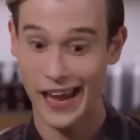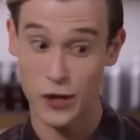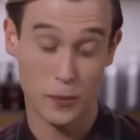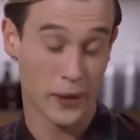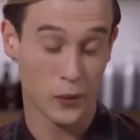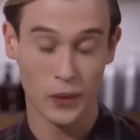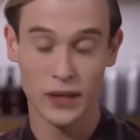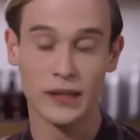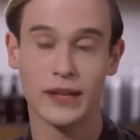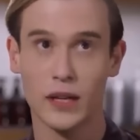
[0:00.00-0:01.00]
and no matter what
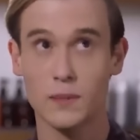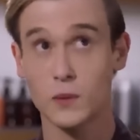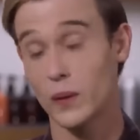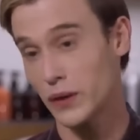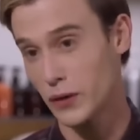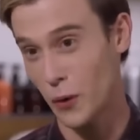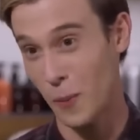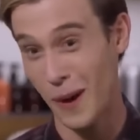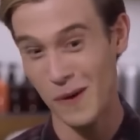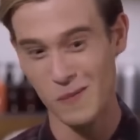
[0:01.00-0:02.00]
a client comes wanting to know
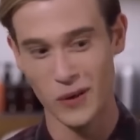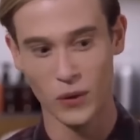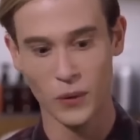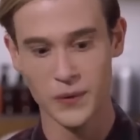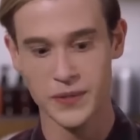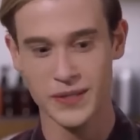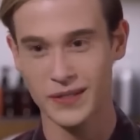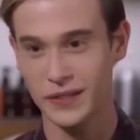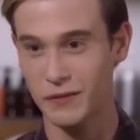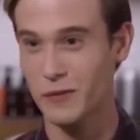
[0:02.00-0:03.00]
about, my goal is just
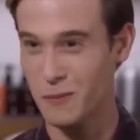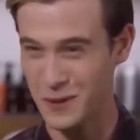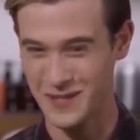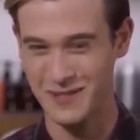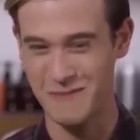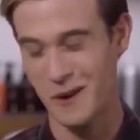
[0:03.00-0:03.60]
to leave the person